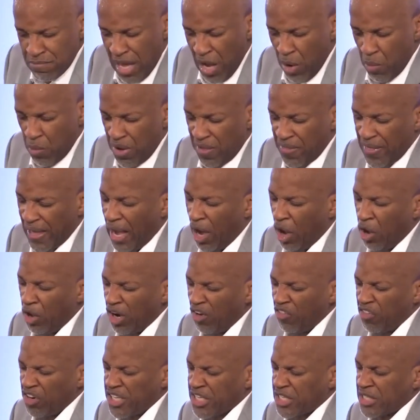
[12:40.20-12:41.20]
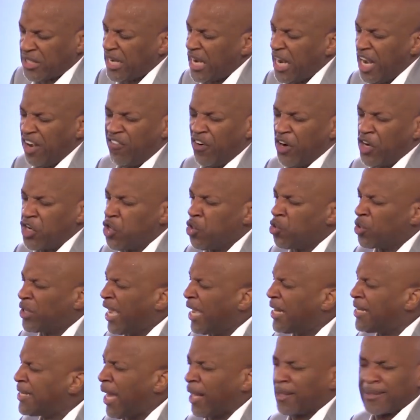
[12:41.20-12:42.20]
And without a receiver, you
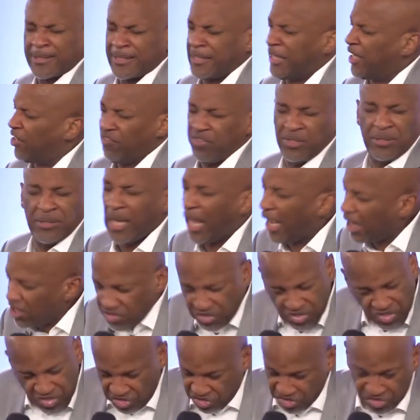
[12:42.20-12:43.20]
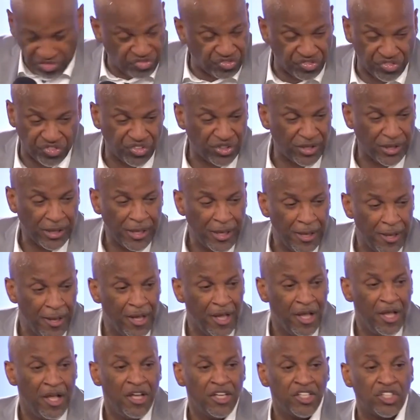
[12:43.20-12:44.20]
cannot give life.
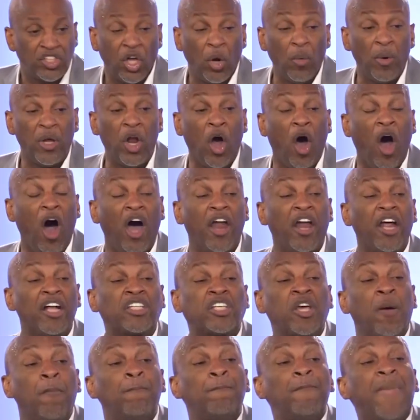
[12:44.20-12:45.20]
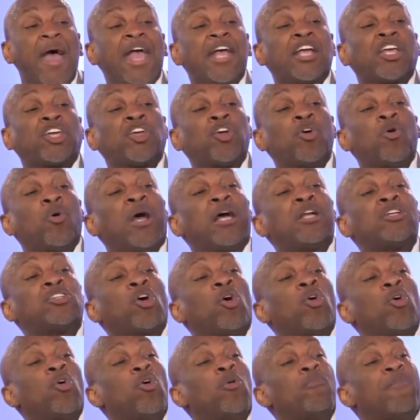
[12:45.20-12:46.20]
So in order to make you into
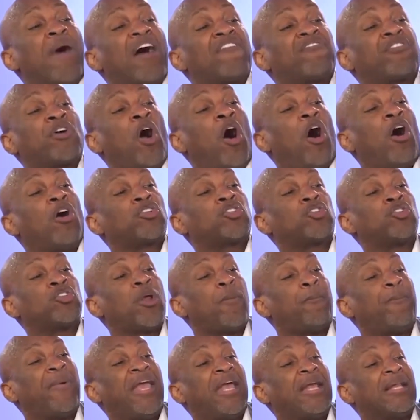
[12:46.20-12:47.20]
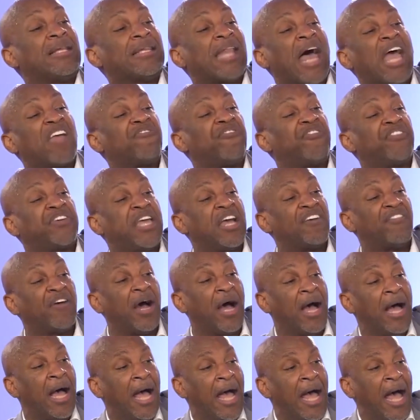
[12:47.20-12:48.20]
whom I've called you to be, life
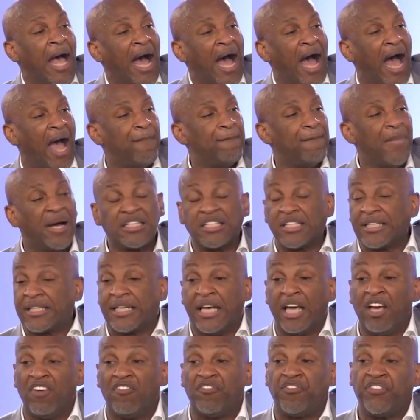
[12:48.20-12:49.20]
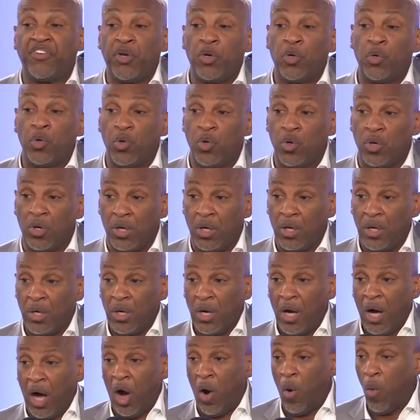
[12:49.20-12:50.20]
giver, I must give you
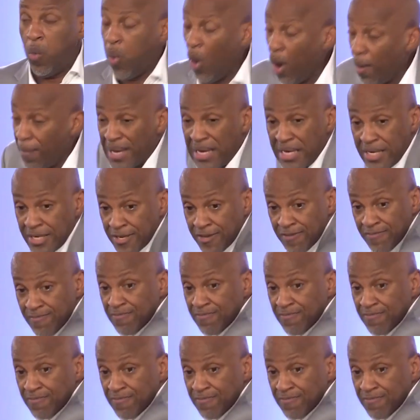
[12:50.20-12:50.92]
a woman.